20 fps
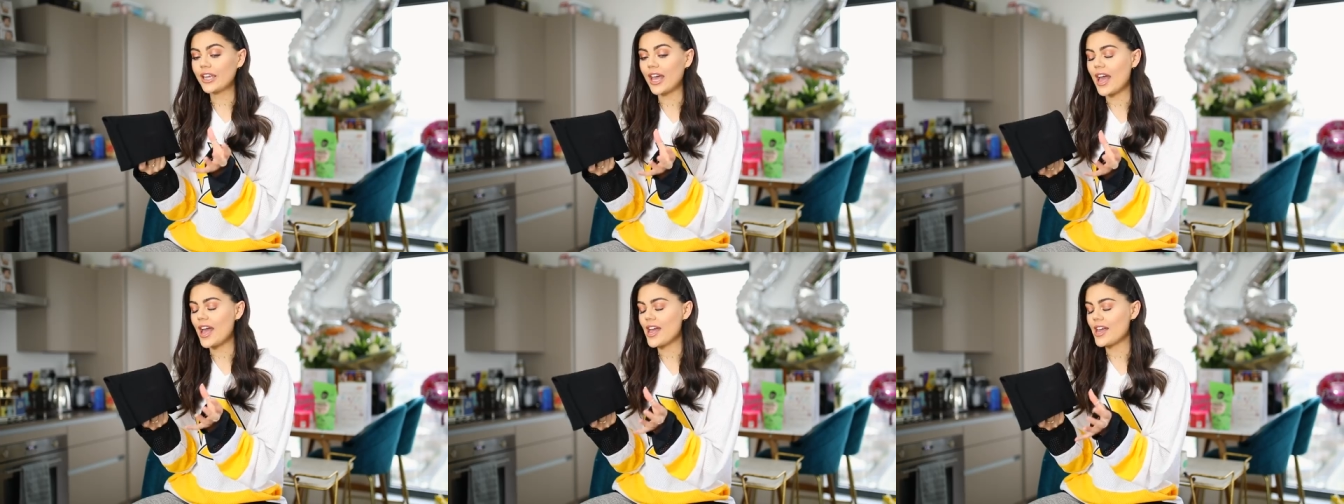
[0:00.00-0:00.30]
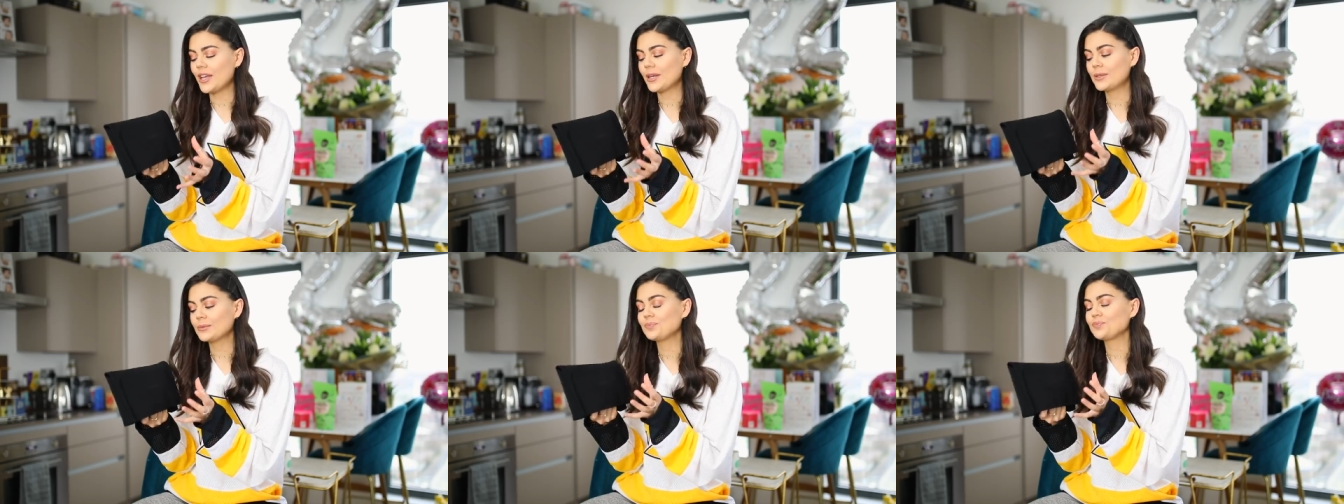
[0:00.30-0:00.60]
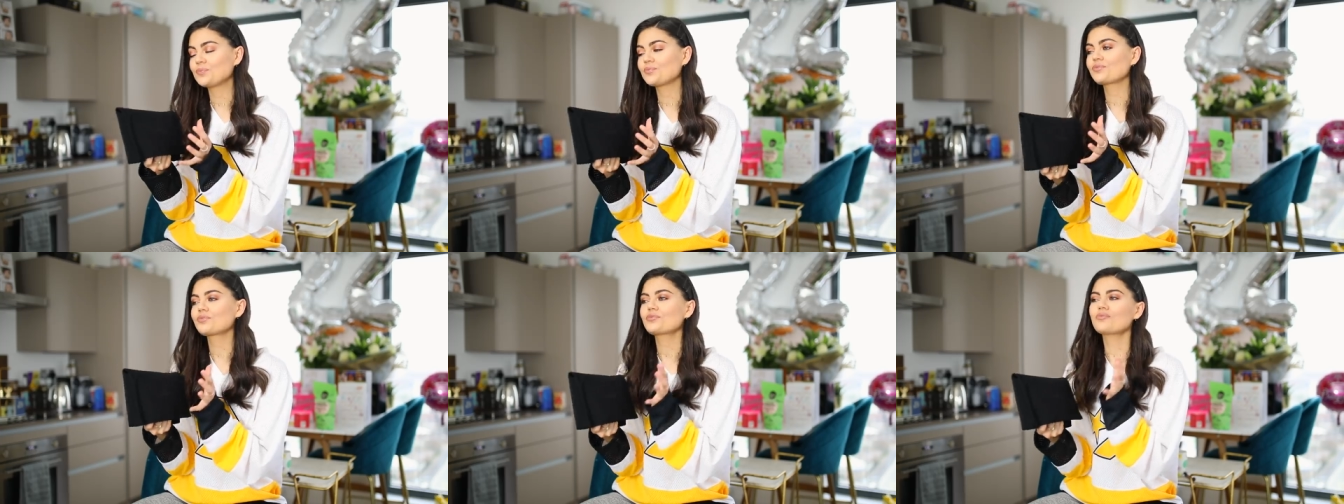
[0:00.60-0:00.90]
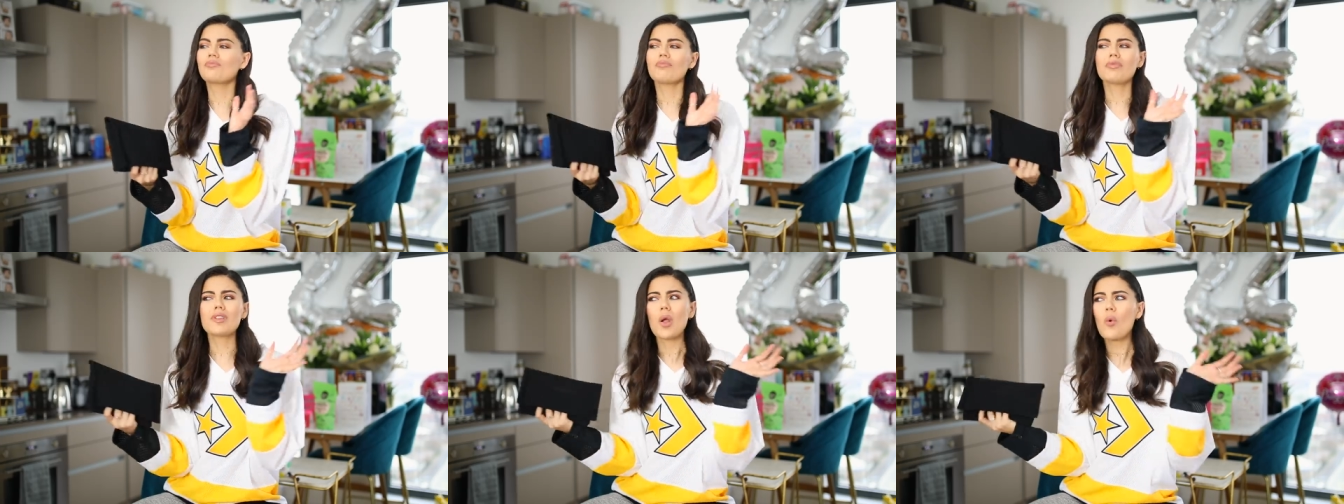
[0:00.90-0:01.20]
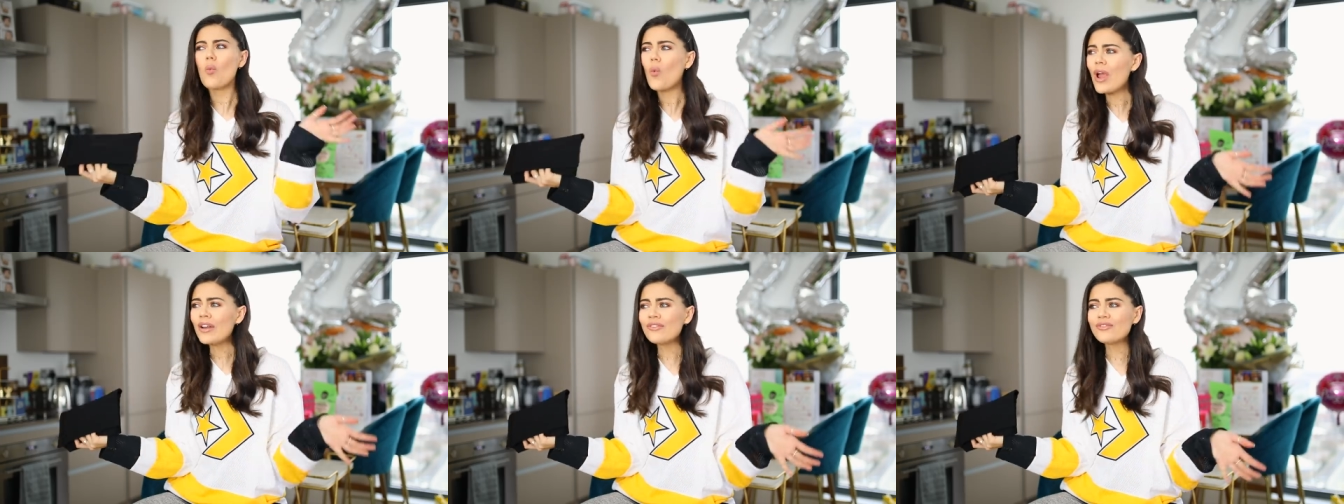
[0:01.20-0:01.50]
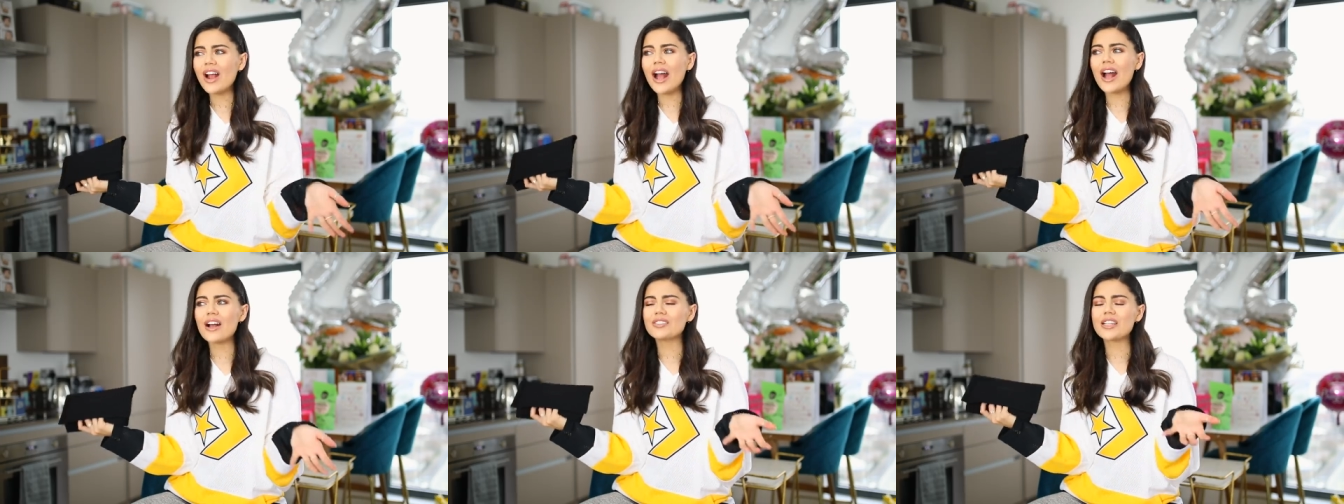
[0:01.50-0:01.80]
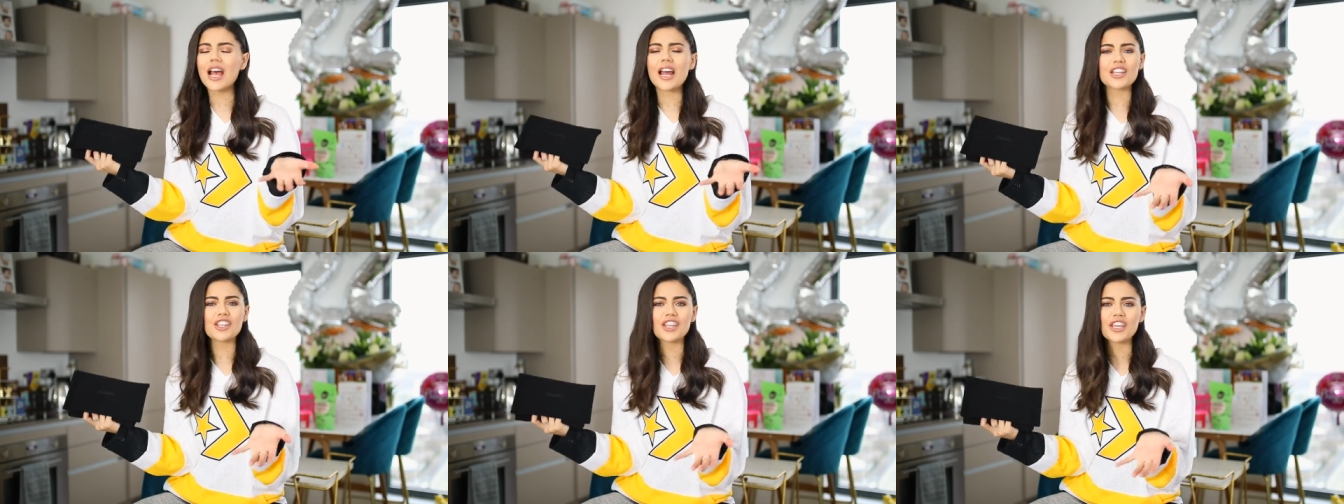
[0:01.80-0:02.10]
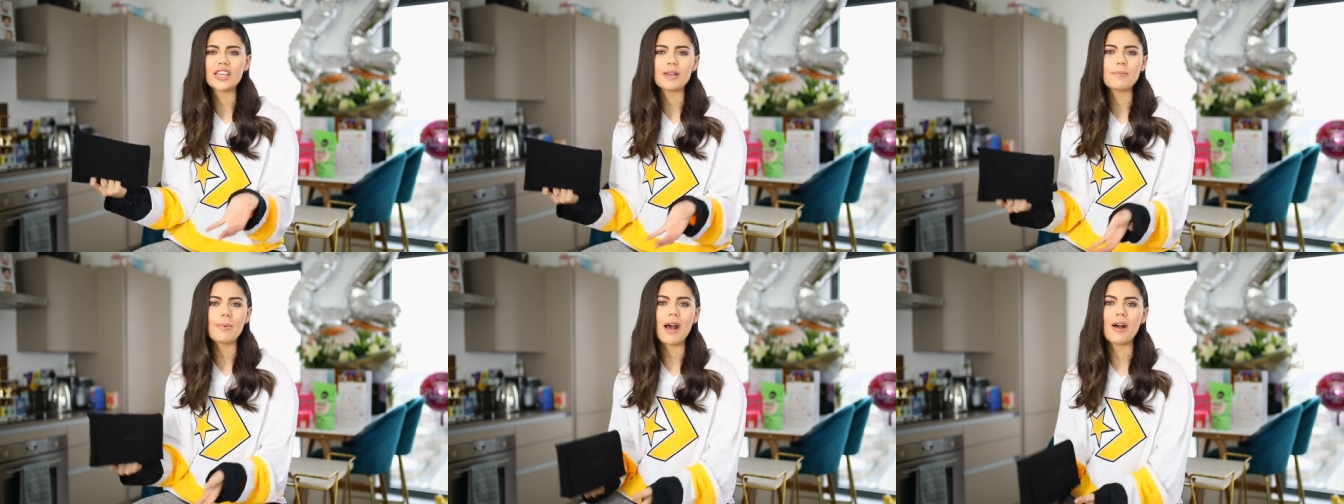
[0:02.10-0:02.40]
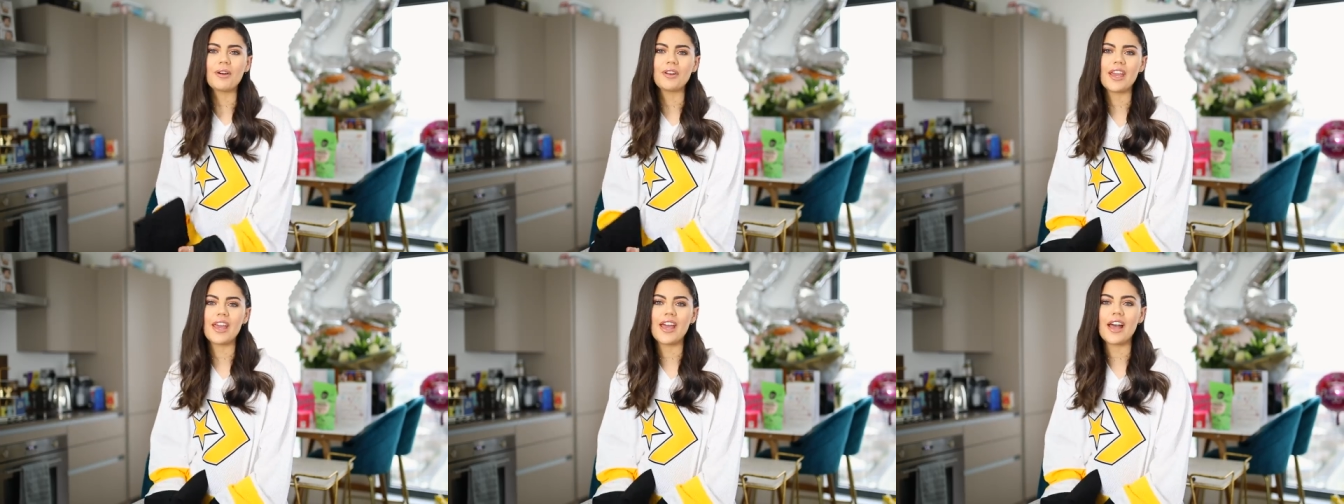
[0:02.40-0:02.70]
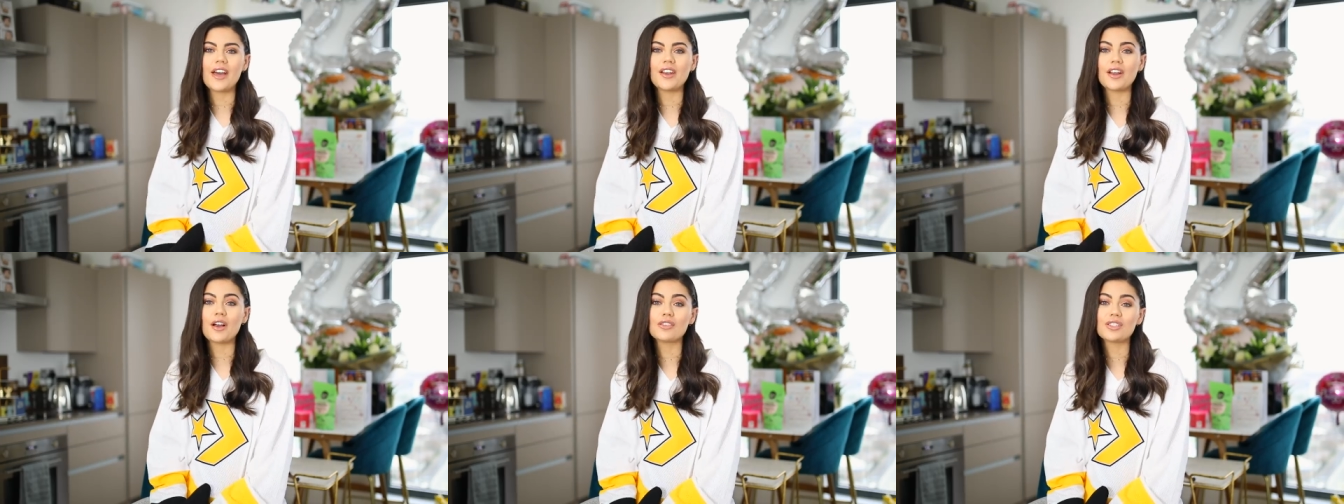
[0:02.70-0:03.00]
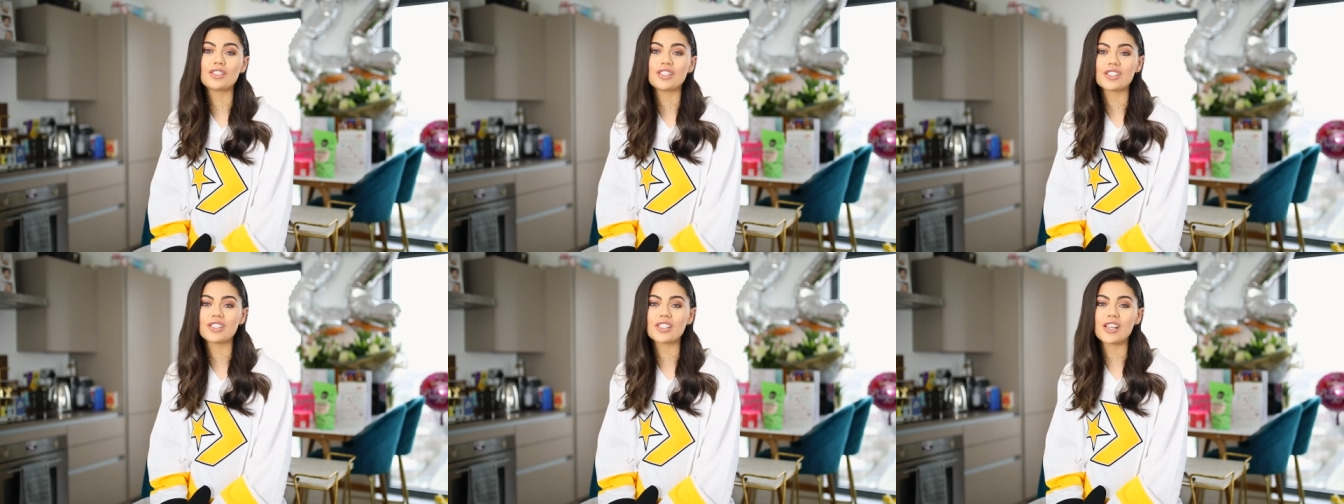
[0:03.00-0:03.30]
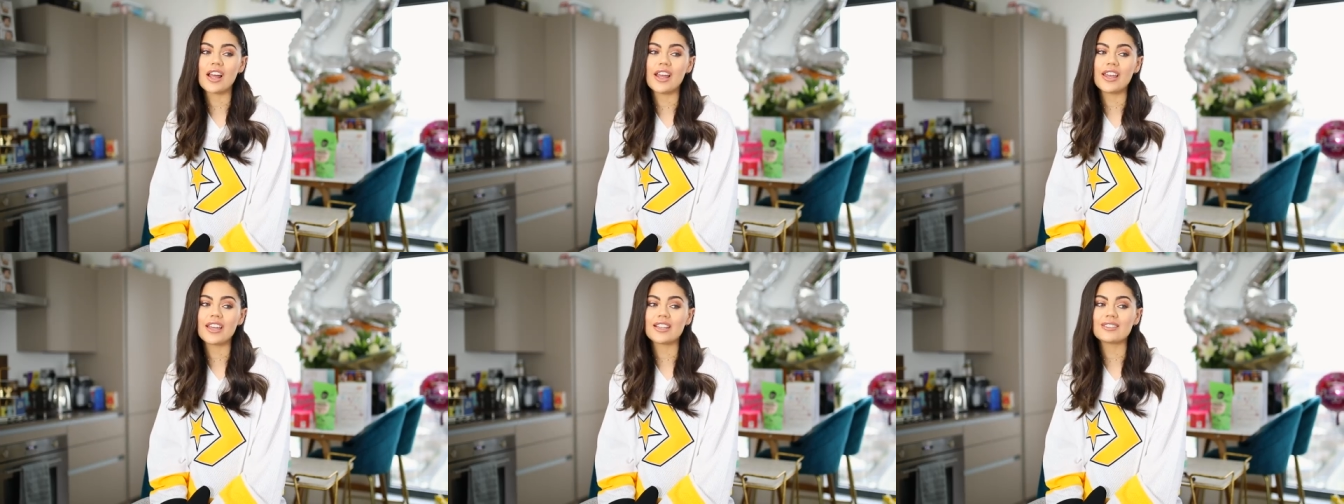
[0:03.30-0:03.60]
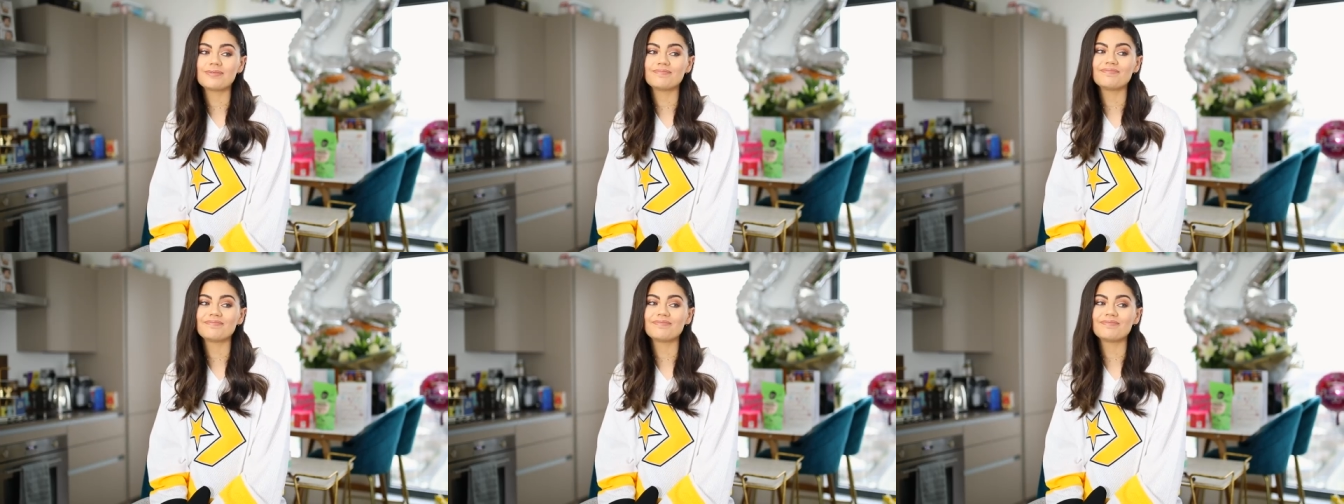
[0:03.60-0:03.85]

okay. Went round, had a think about it, and I was just like,